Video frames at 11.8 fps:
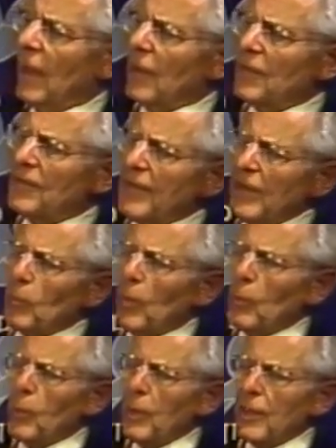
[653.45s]
You see,
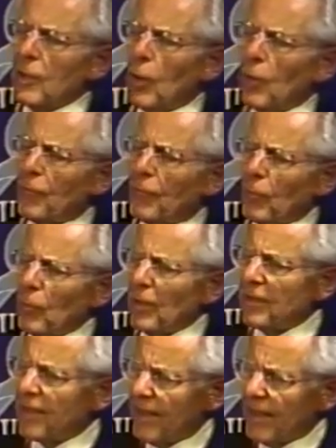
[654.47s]
when we go through the
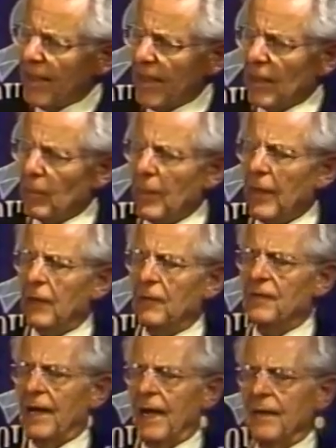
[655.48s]
10 Hail
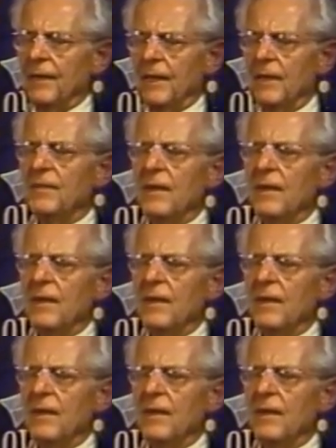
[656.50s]
Marys like that,